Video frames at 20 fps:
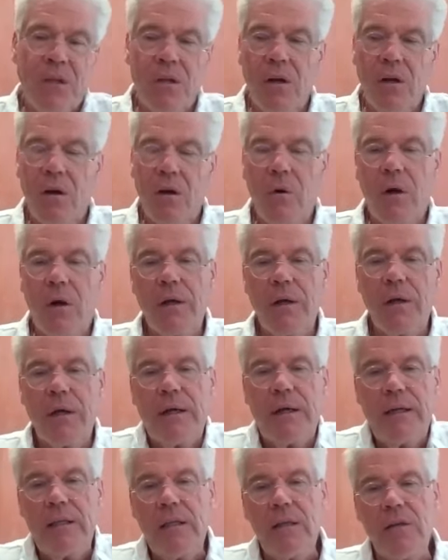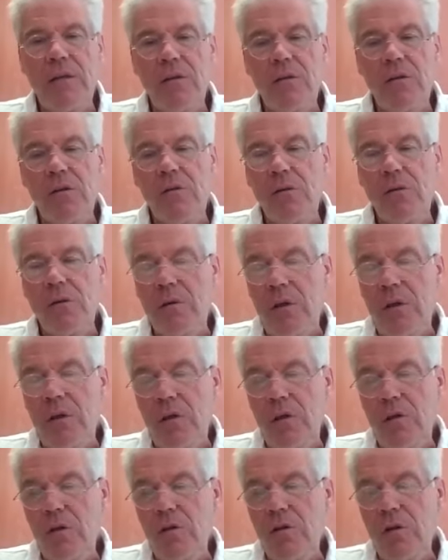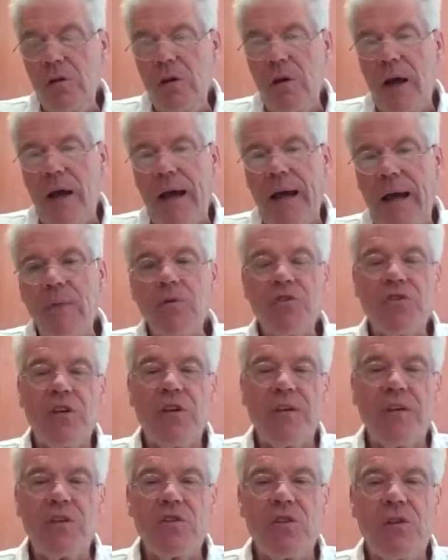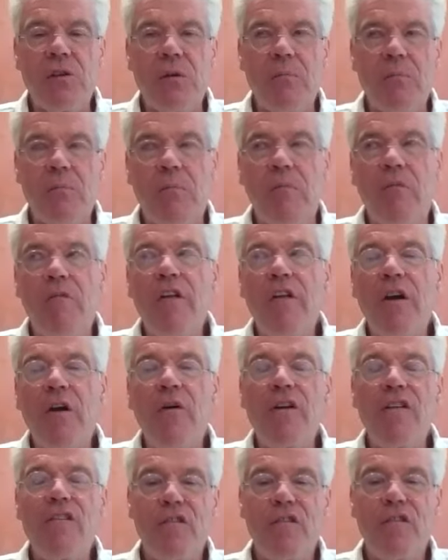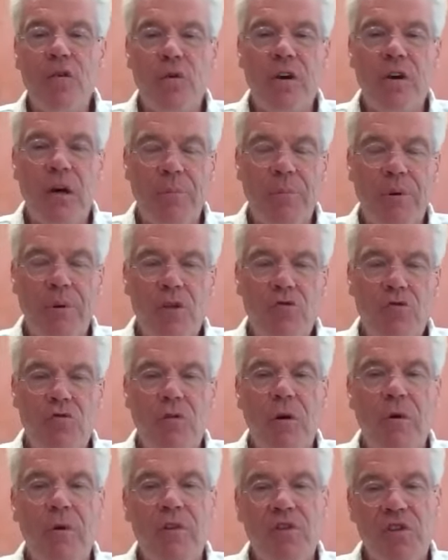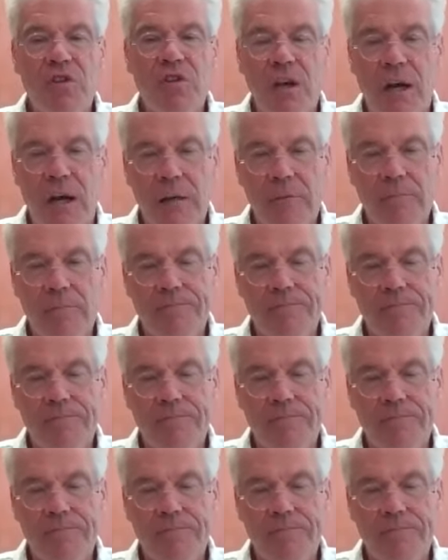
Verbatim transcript: you know, uh, will say this: very few companies grow to the sky.